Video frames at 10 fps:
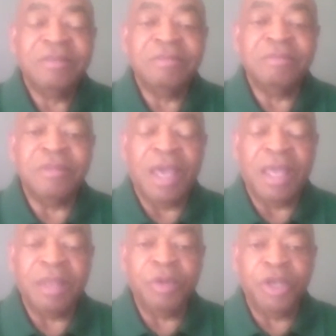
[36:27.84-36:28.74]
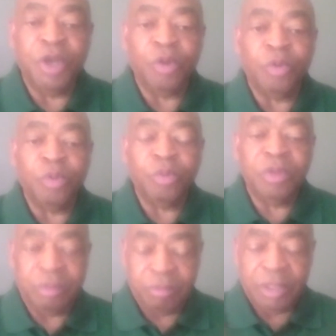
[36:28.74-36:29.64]
Now that we know,
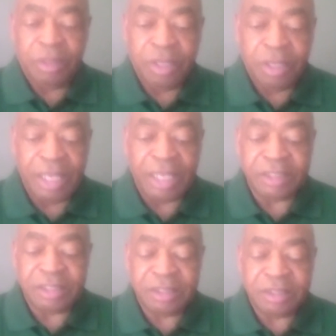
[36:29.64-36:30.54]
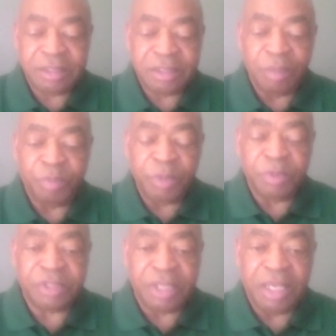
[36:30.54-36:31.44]
and as some people
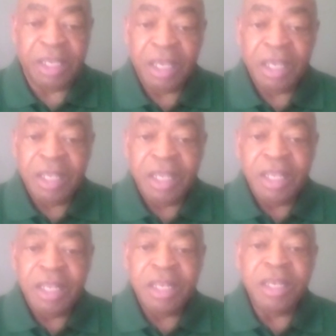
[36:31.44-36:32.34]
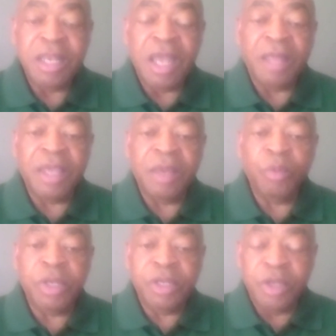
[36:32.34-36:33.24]
say, now that
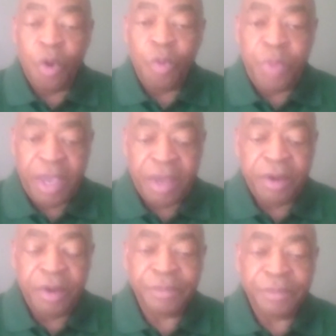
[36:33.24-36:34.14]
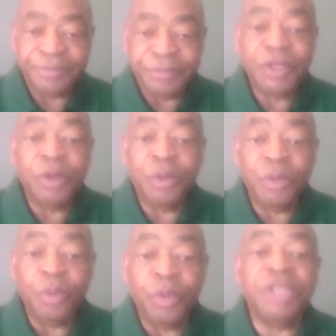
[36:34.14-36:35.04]
we know better,
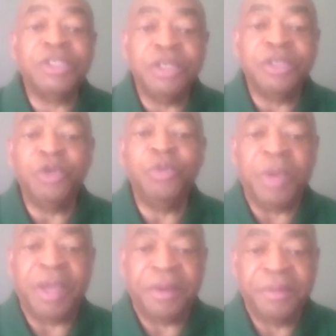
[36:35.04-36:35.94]
we should do better.